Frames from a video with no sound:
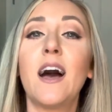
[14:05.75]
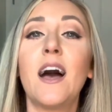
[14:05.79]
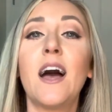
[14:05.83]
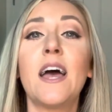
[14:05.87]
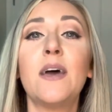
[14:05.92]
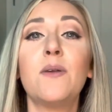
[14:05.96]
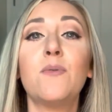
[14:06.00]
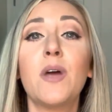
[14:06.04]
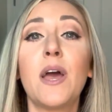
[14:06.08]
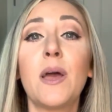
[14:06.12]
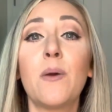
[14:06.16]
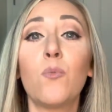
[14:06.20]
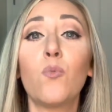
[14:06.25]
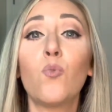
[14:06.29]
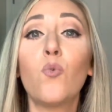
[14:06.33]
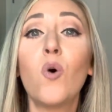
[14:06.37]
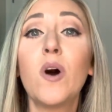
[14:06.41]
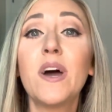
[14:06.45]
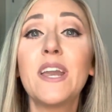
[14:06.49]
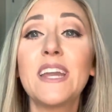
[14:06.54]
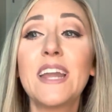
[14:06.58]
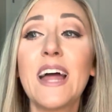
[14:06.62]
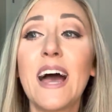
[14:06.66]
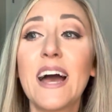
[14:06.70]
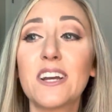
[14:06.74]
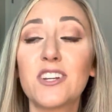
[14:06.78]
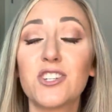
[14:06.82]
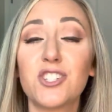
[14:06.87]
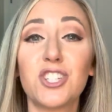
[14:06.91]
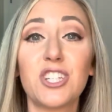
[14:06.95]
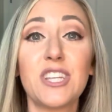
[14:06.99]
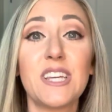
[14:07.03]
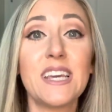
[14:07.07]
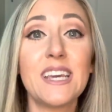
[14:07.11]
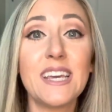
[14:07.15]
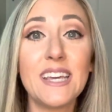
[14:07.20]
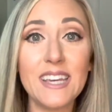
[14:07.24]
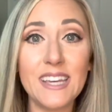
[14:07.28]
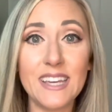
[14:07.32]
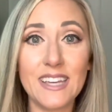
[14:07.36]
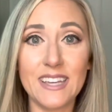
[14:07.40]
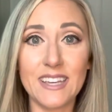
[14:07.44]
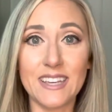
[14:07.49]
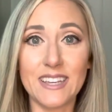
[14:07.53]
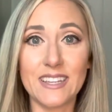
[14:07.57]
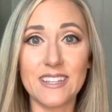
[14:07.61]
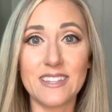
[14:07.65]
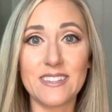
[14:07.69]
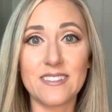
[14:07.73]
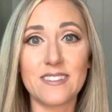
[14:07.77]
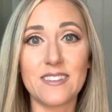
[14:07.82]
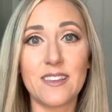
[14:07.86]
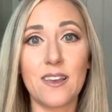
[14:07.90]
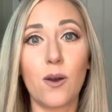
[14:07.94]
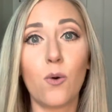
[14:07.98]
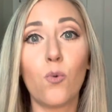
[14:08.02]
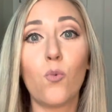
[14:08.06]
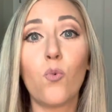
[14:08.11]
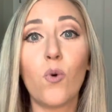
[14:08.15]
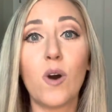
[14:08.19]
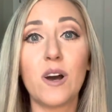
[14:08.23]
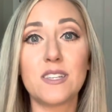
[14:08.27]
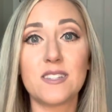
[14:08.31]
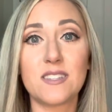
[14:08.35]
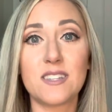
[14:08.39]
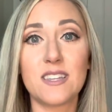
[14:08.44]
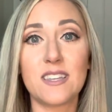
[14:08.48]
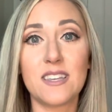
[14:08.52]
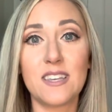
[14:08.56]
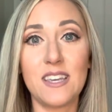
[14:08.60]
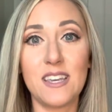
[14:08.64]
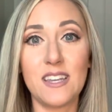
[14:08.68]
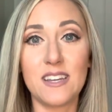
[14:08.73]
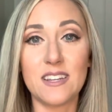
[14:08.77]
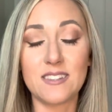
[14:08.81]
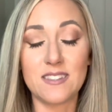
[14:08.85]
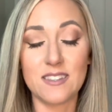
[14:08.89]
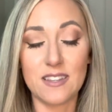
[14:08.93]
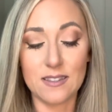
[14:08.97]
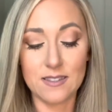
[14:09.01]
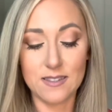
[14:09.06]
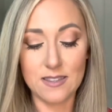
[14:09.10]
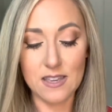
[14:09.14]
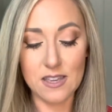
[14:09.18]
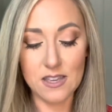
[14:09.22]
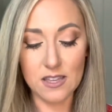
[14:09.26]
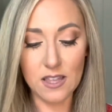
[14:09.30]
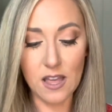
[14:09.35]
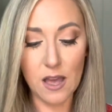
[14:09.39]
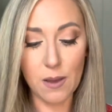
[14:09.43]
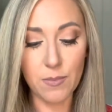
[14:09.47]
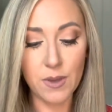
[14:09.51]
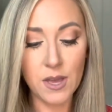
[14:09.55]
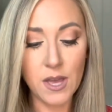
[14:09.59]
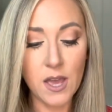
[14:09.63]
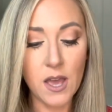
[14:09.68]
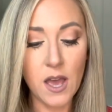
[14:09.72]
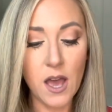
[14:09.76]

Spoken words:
and what it actually is was the key to Scentsy Club.